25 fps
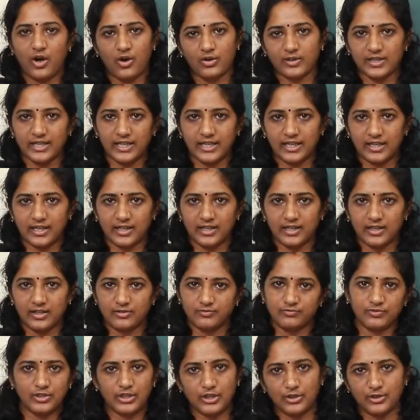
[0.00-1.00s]
okay.
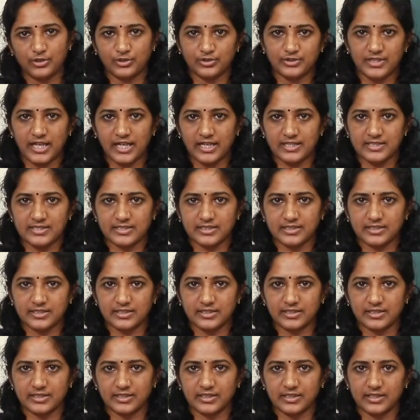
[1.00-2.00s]
Will you do that?
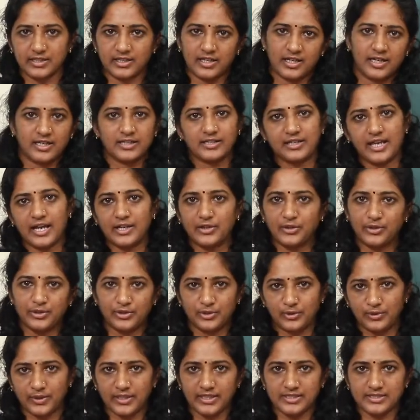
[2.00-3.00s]
Can you
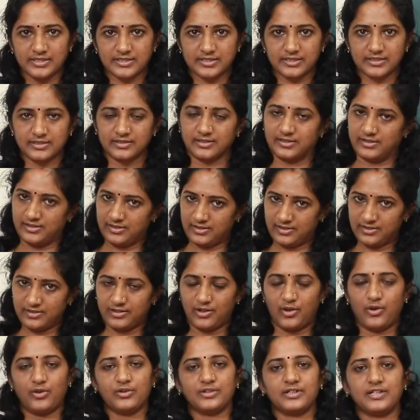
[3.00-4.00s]
do it?
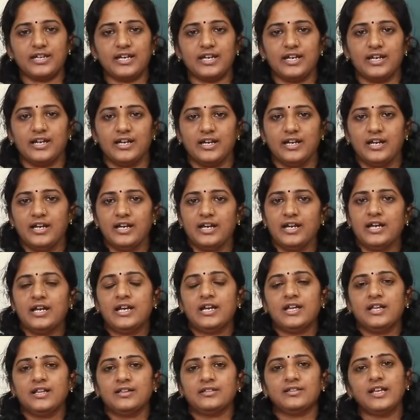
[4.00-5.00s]
Okay.
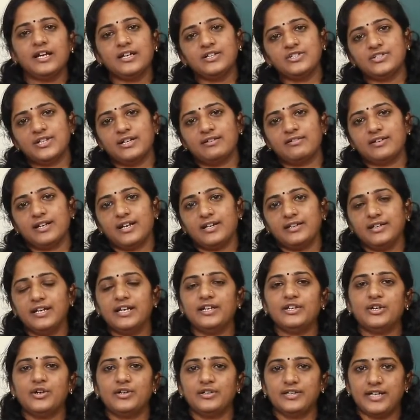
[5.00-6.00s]
Then children
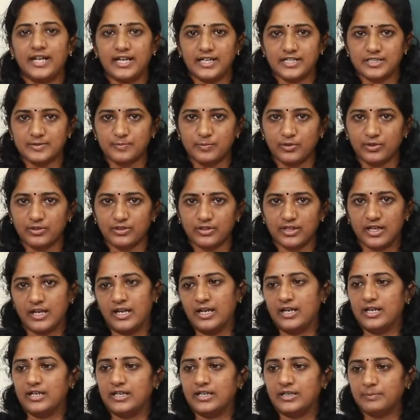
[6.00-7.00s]
in your textbook
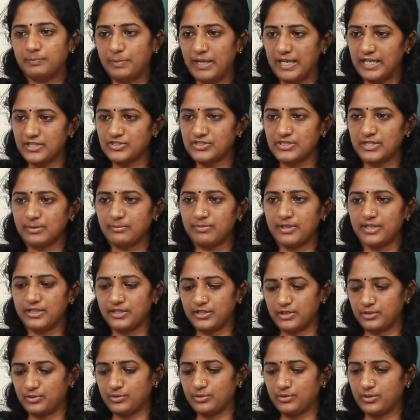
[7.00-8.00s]
in page number
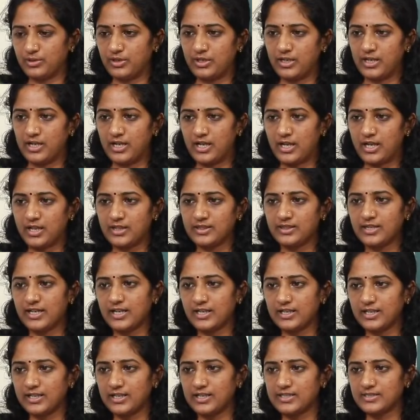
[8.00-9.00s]
2
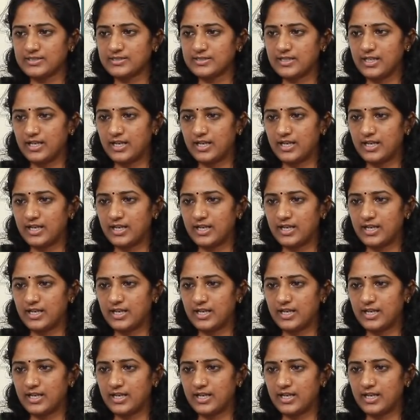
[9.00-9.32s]
there is